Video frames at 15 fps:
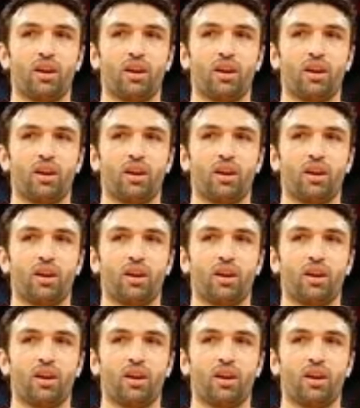
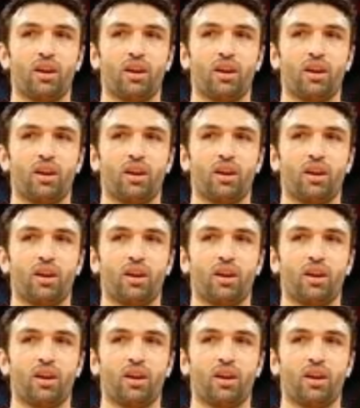
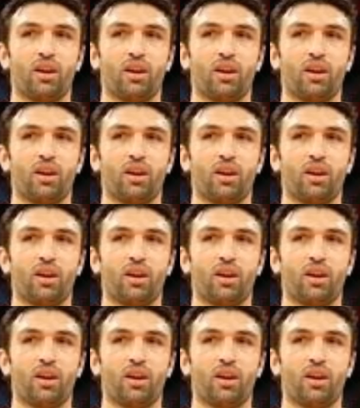
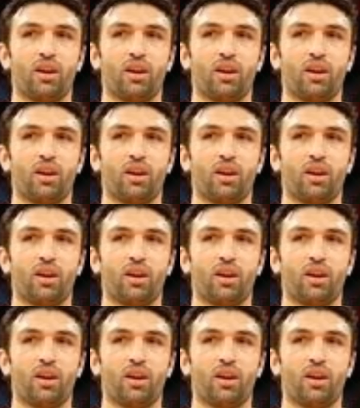
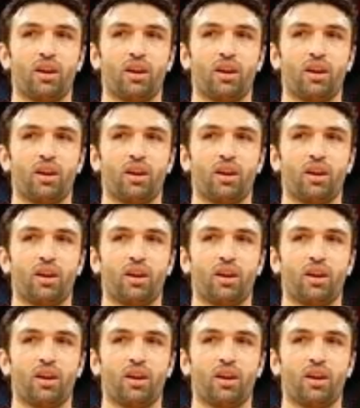
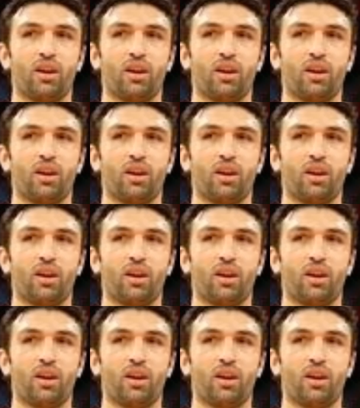This is a still picture; no speech is visible.